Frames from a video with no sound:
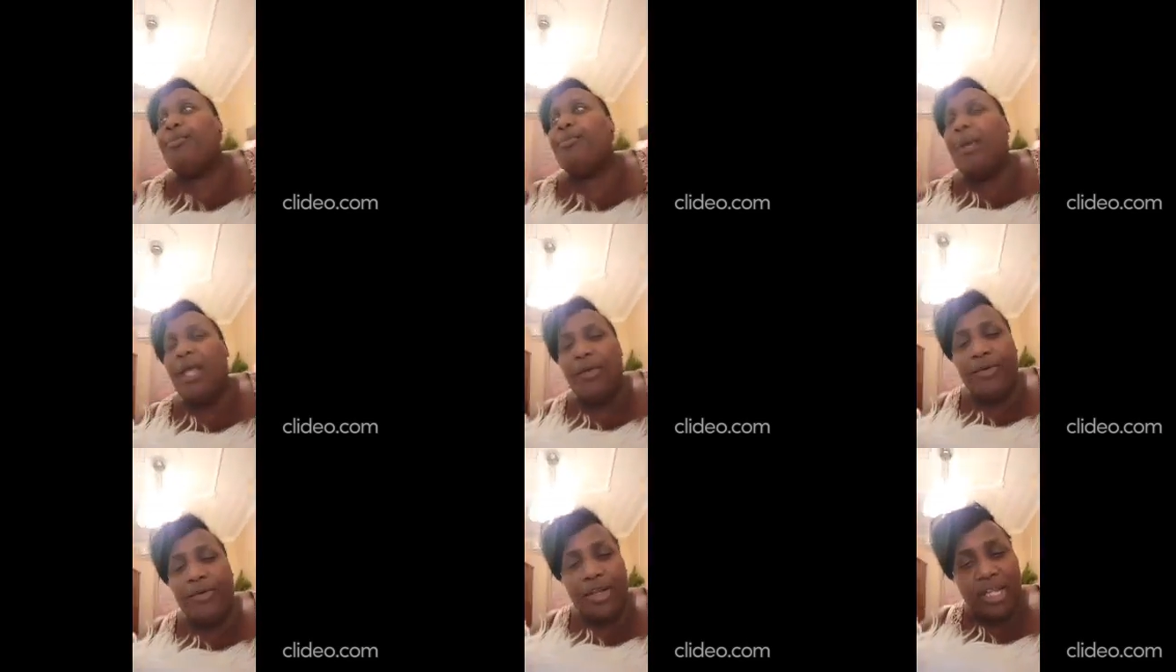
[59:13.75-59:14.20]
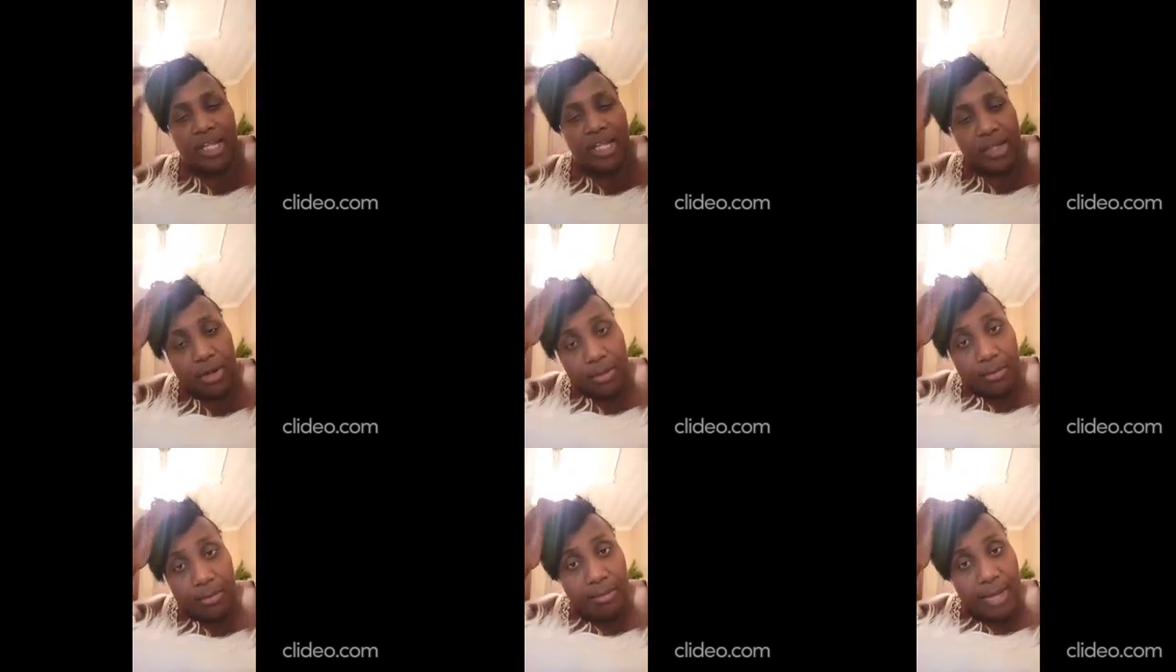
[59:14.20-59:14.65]
very
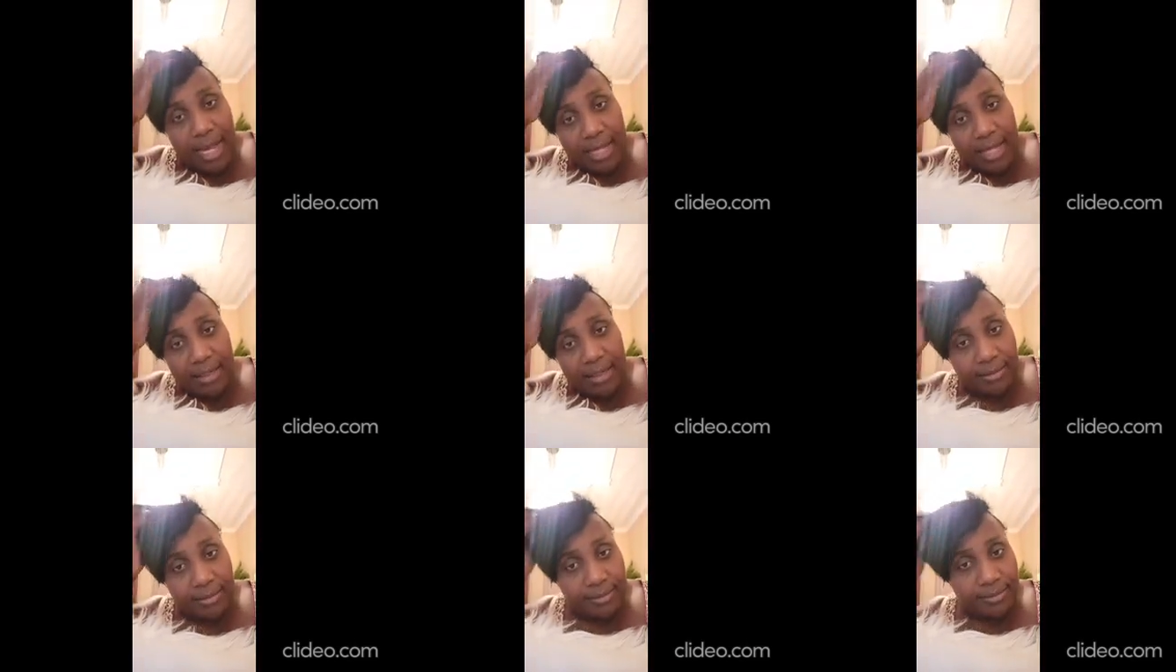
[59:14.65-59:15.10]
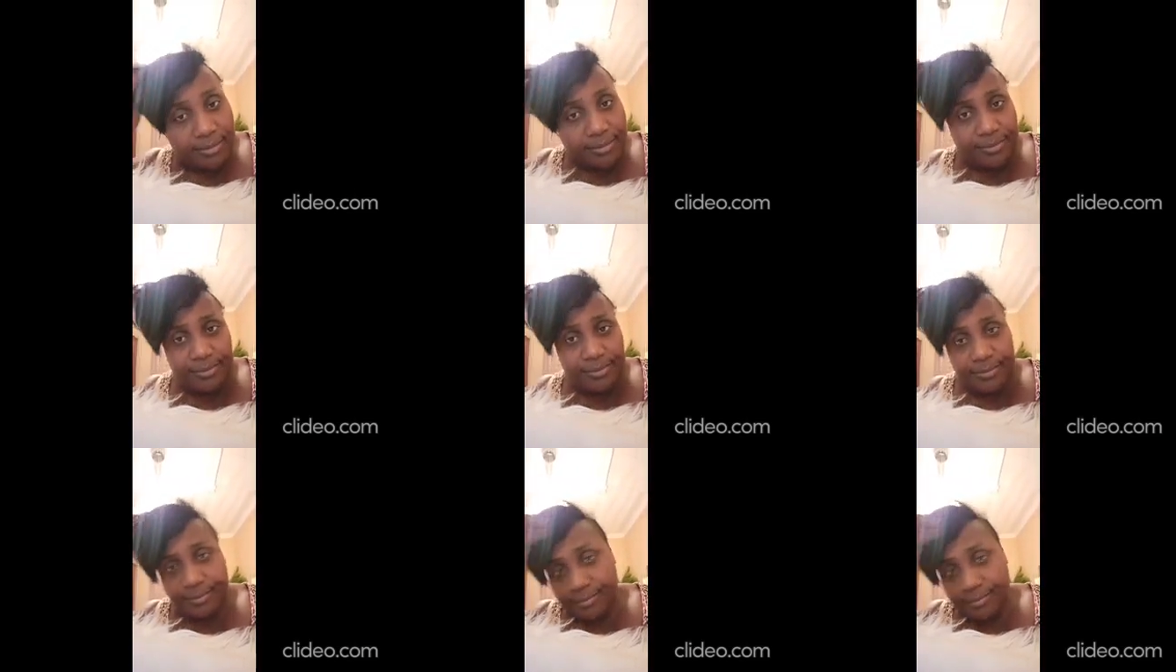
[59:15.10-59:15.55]
little man.
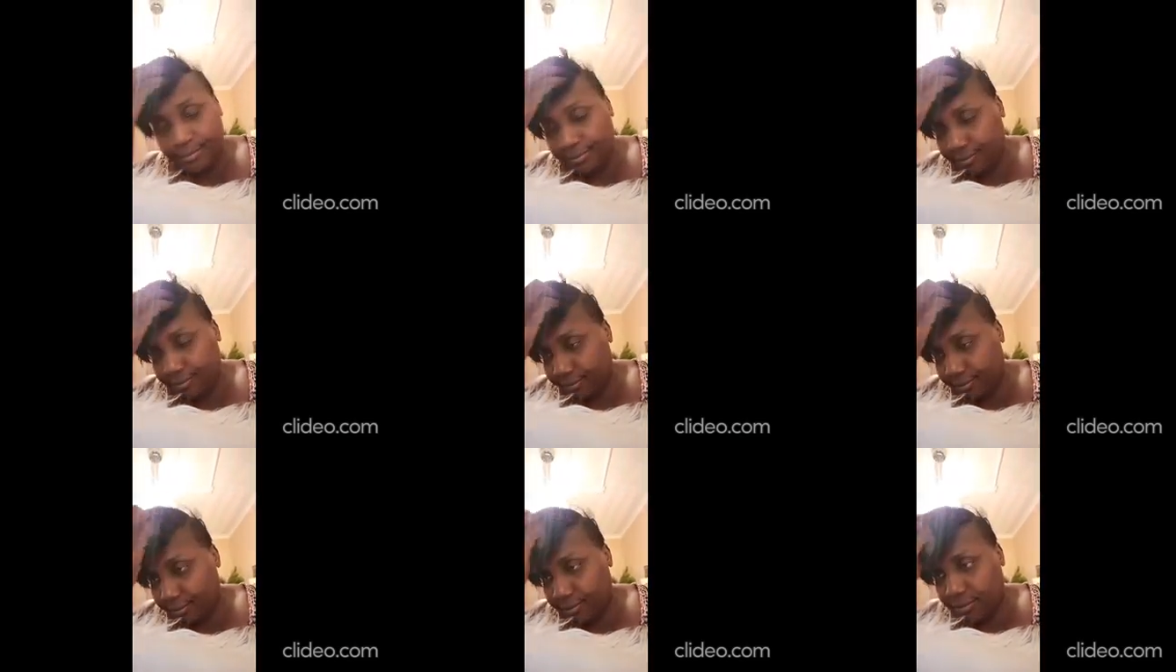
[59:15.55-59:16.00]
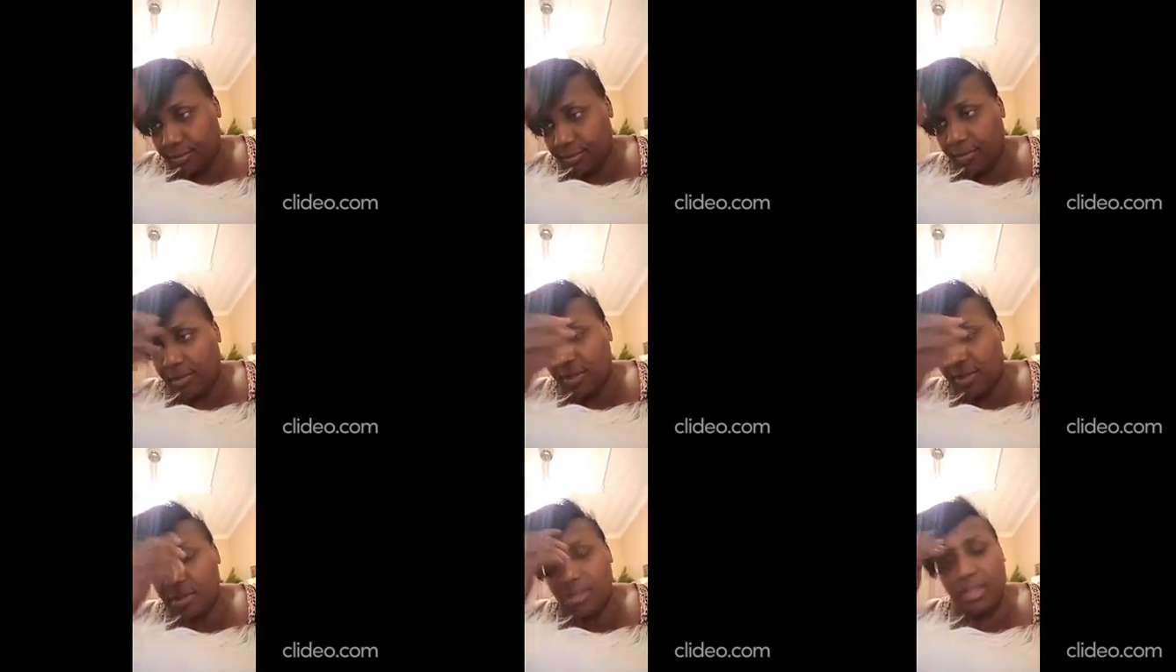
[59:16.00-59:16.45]

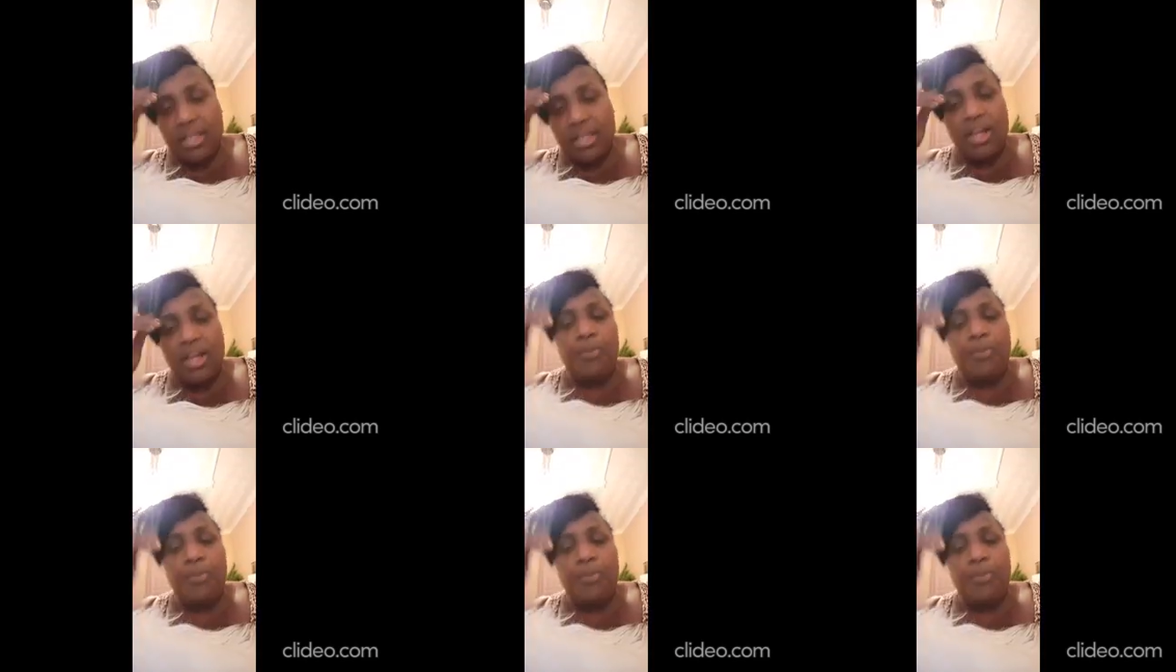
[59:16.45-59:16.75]
You see